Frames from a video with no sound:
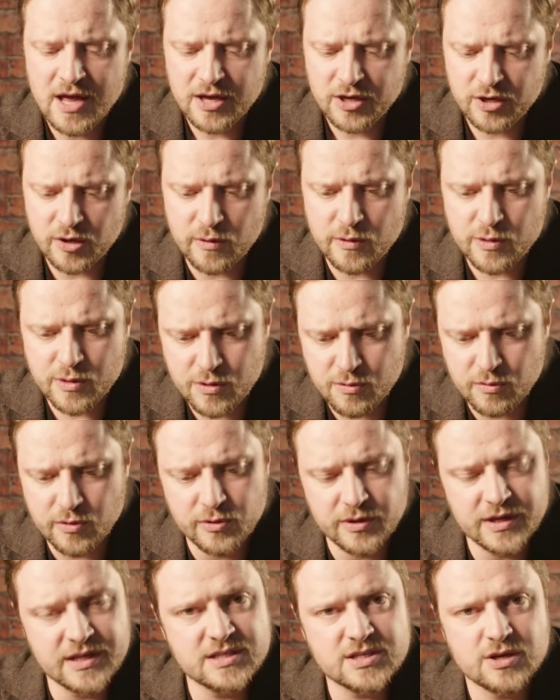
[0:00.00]
go through
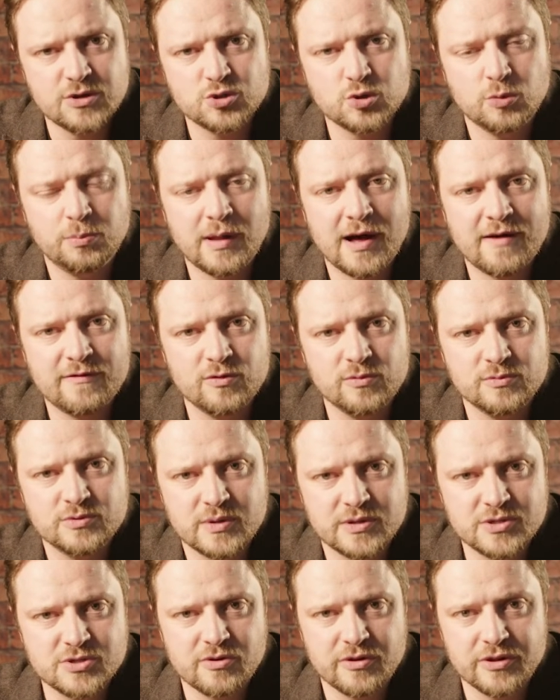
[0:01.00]
these social platforms
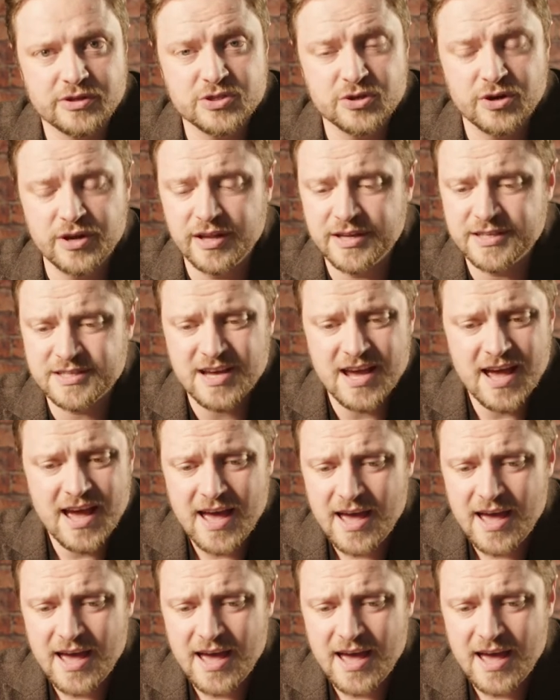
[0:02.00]
whilst they're on the toilet.